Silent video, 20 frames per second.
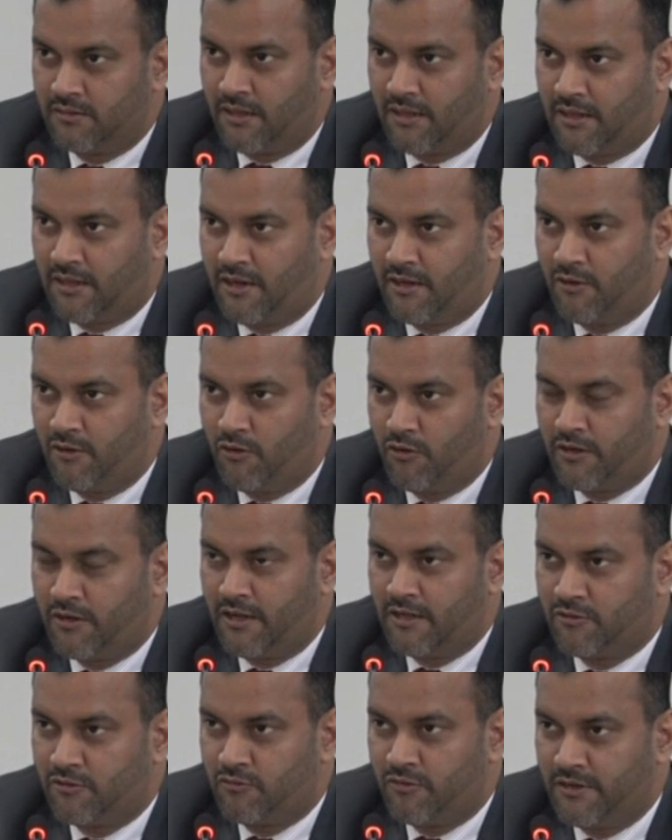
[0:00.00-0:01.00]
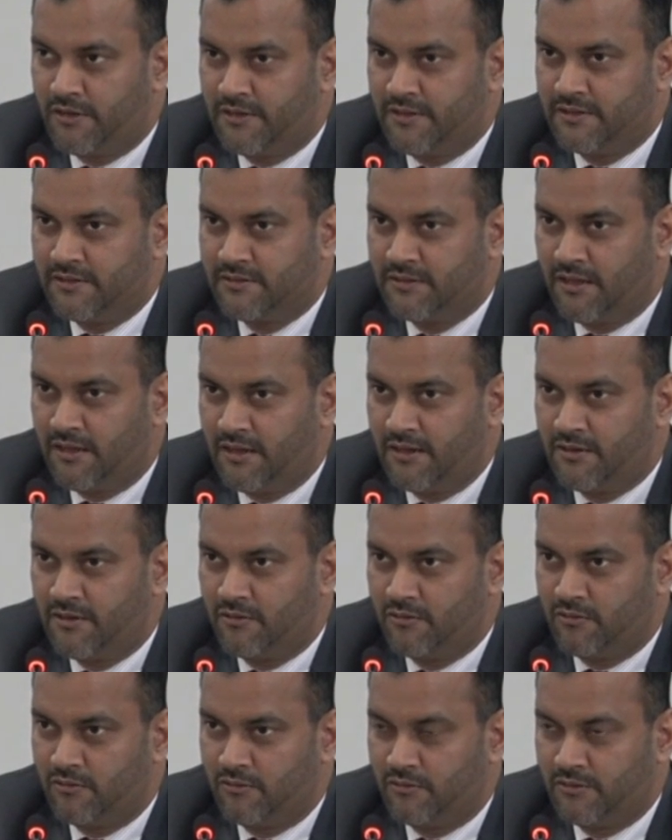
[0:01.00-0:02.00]
They cannot actually
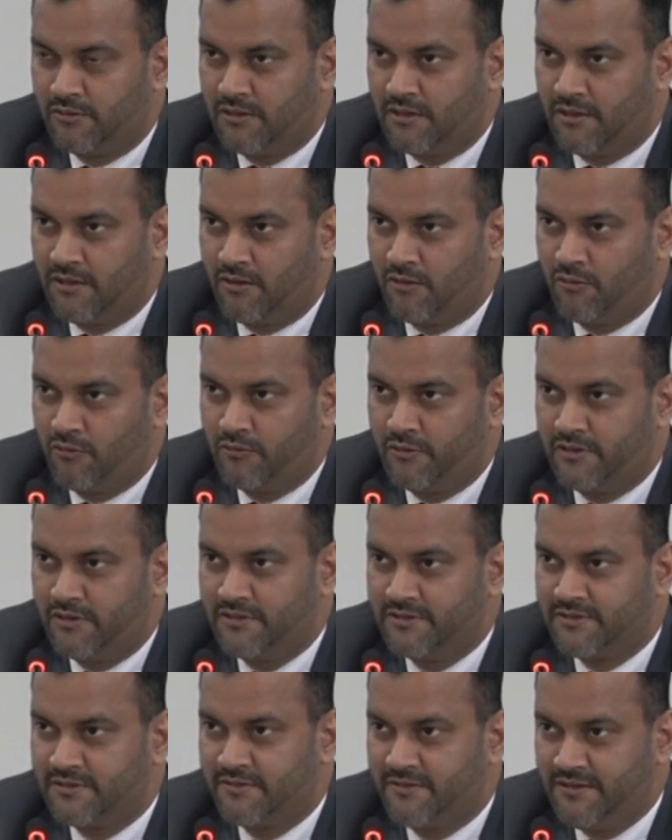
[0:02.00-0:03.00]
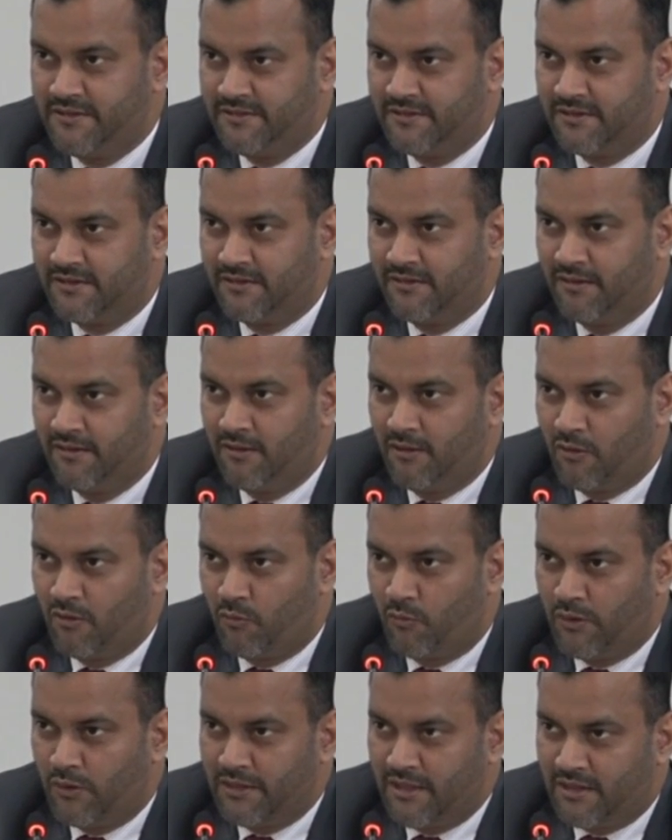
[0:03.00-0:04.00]
decide on their own discretion
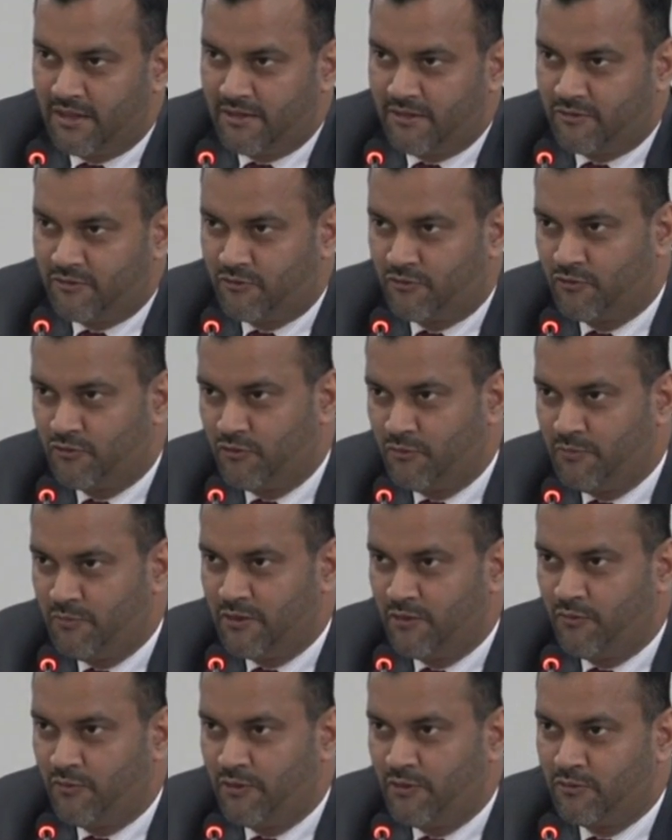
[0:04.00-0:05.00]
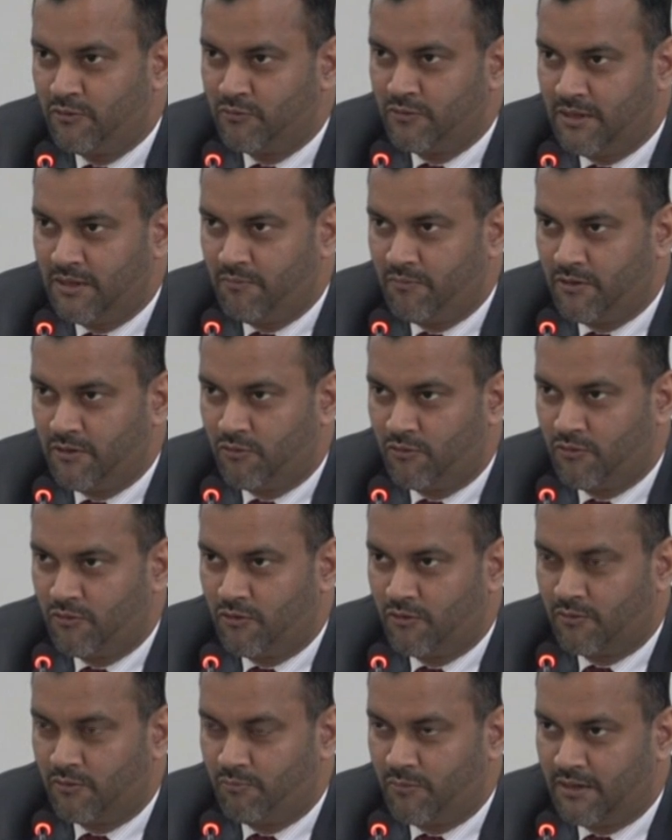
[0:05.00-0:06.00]
whether it should be going to them or
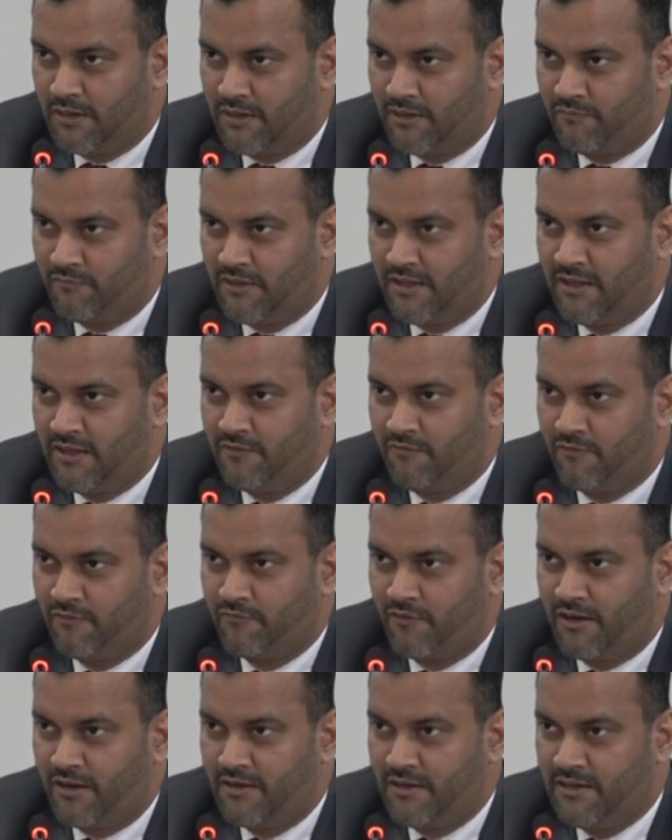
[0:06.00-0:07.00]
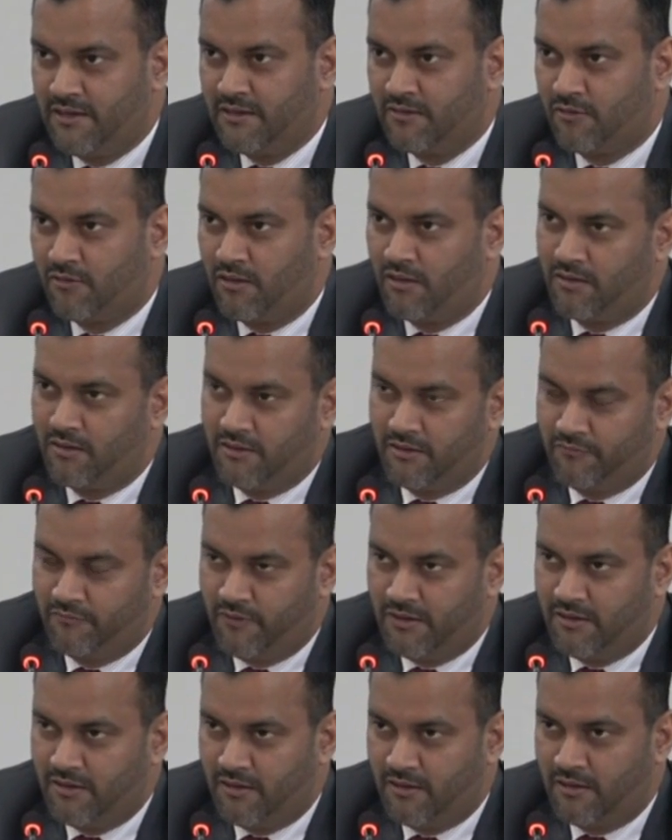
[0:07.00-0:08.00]
not. But if they have a finding,
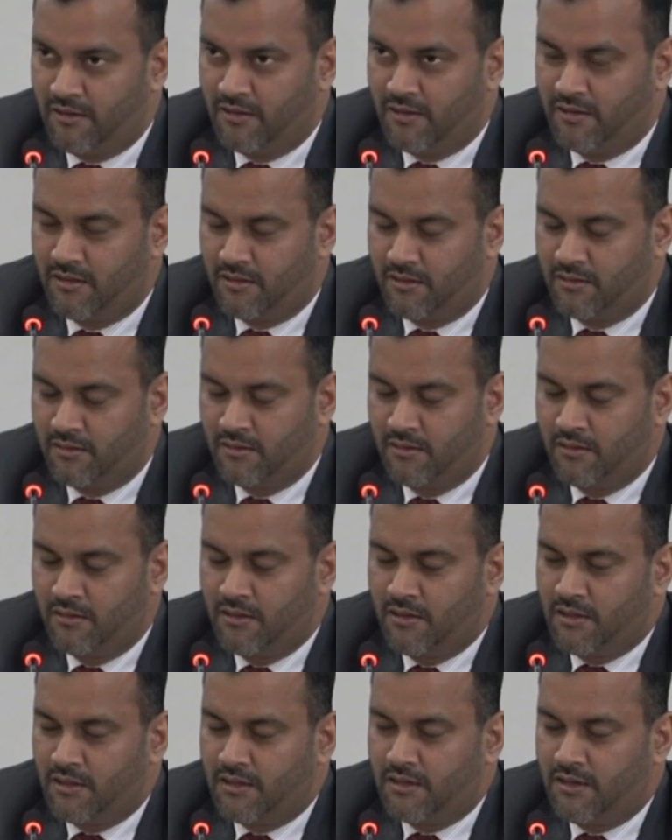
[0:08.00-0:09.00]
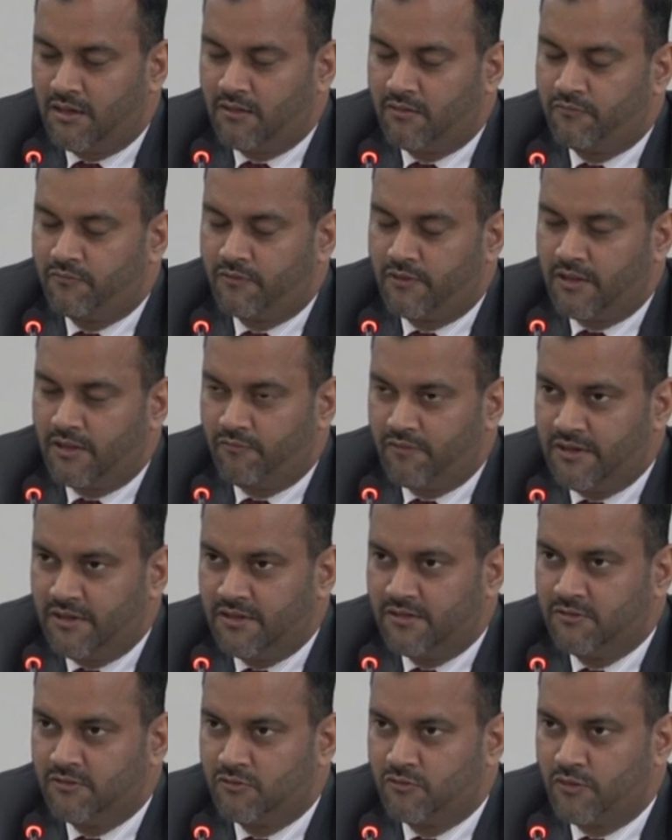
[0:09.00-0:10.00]
even enough
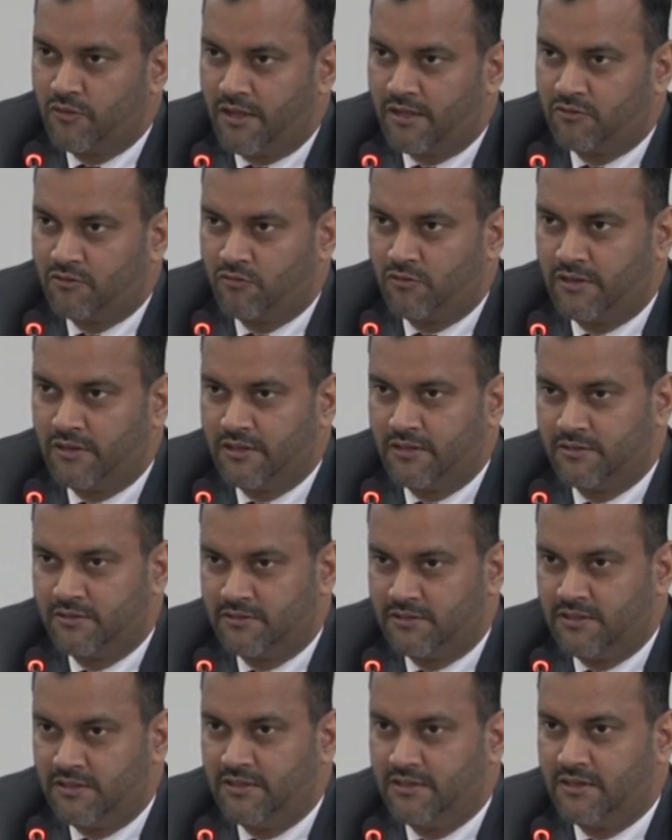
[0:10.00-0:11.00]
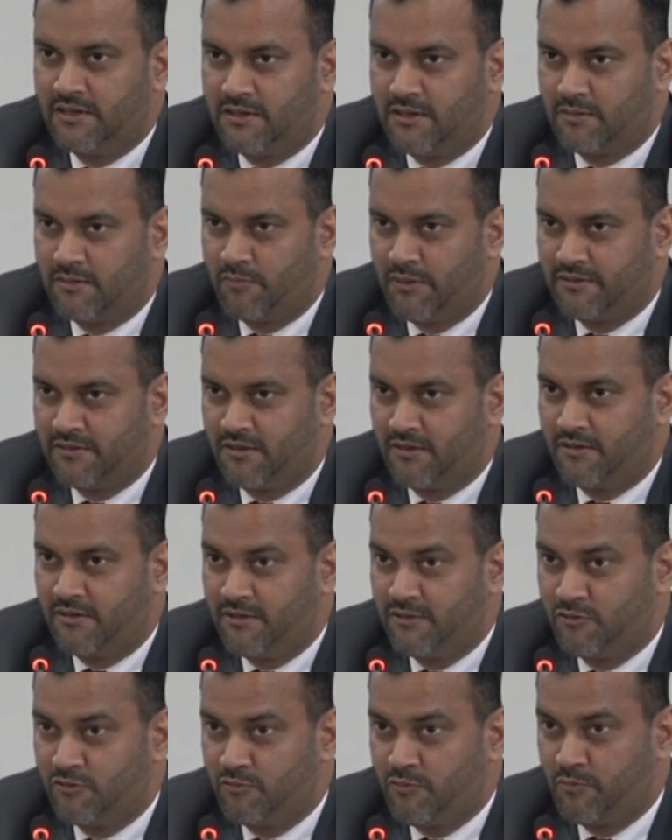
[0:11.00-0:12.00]
evidence to actually see that the person
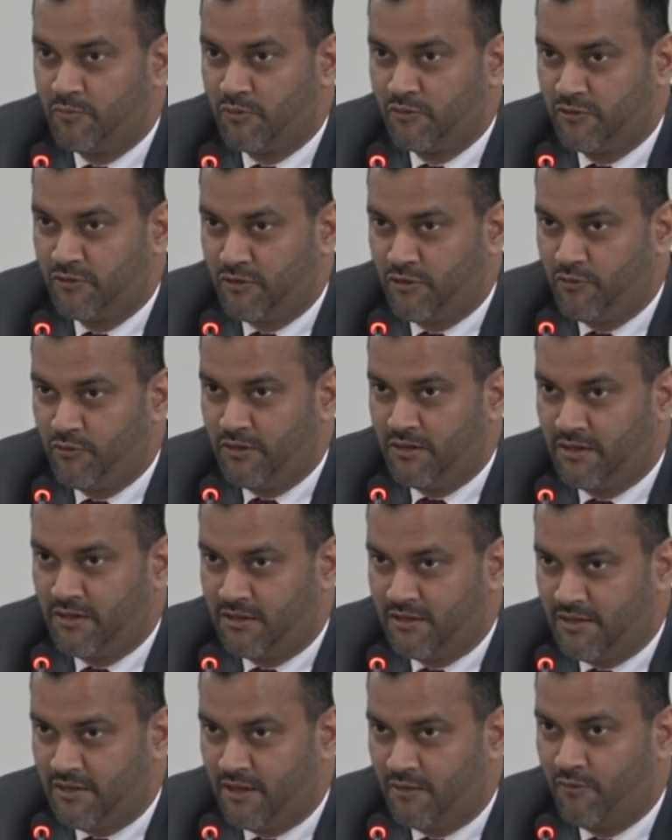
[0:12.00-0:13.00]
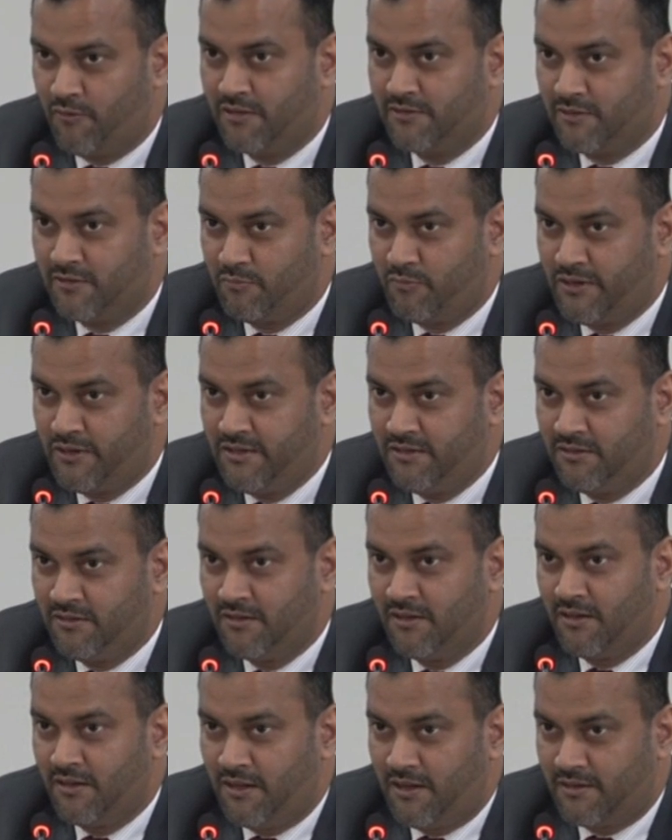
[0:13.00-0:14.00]
needs to be prosecuted and there was a breach,
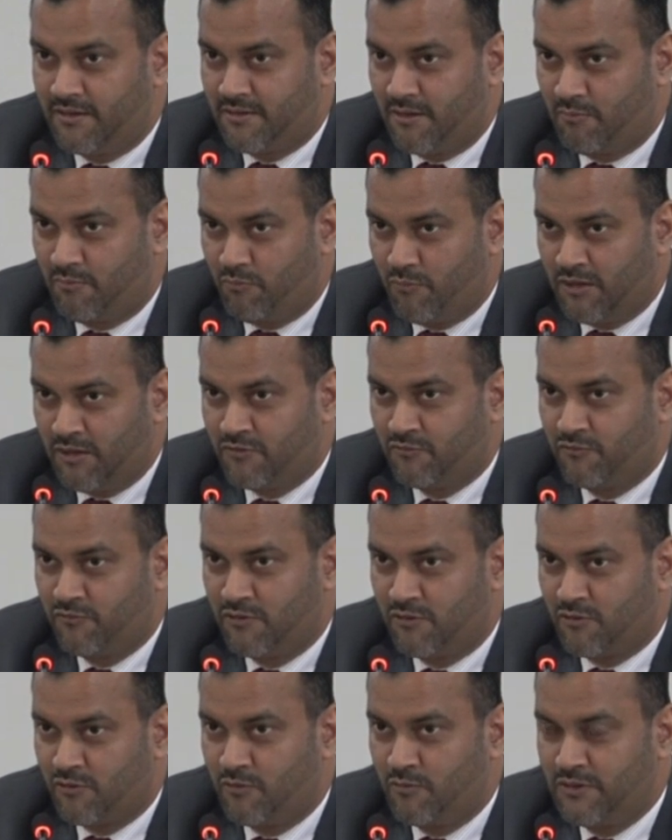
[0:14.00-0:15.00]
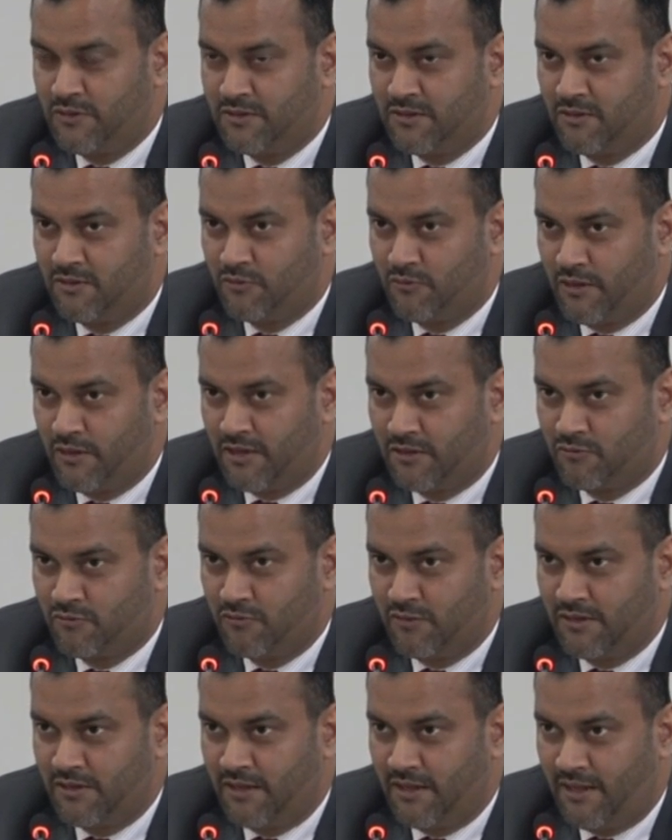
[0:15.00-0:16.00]
it's a must for the Commission to
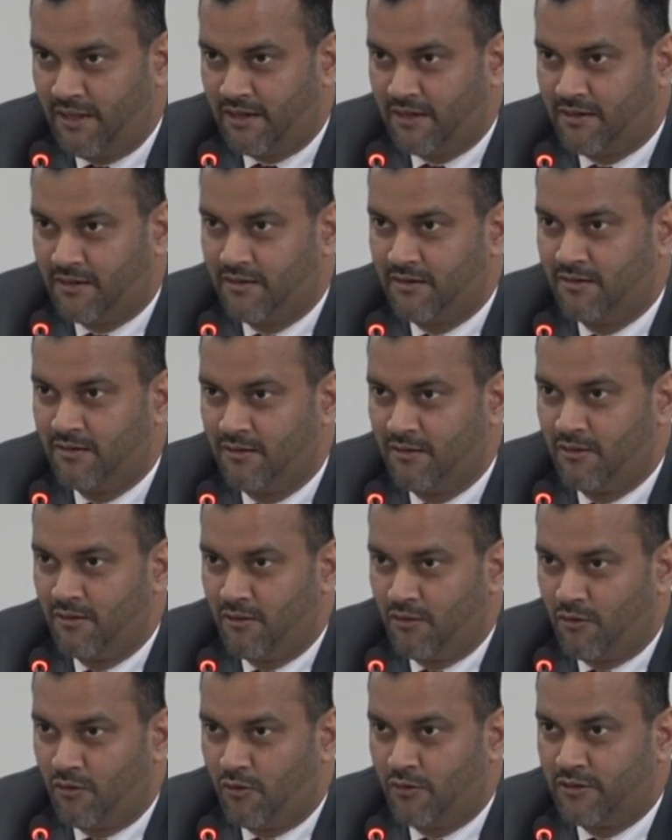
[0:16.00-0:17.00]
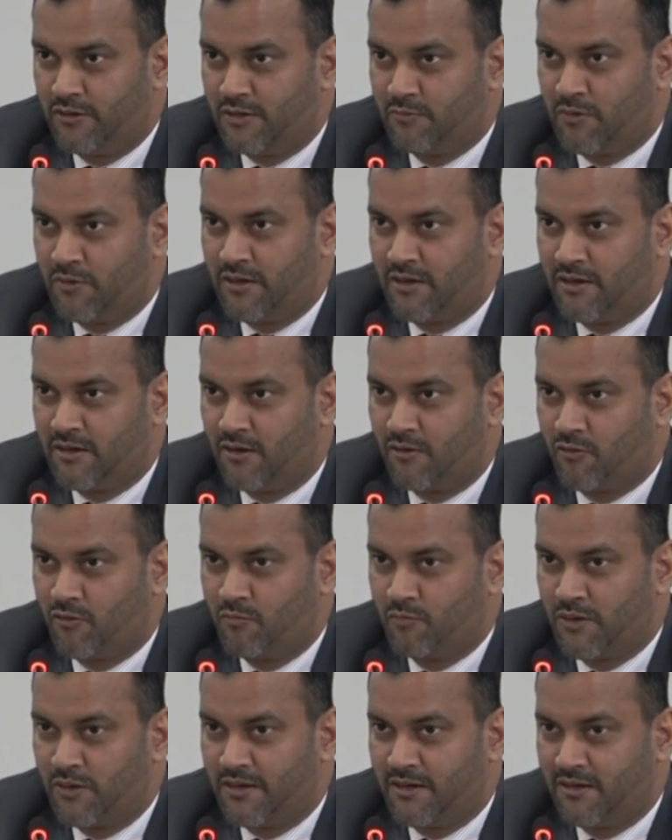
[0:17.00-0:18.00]
actually act on that particular
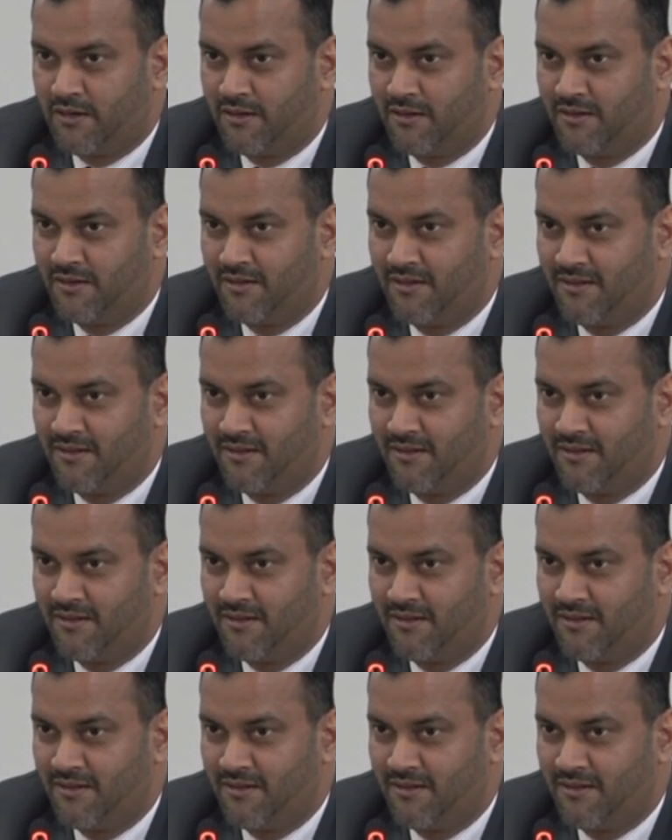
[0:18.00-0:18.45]
complaint.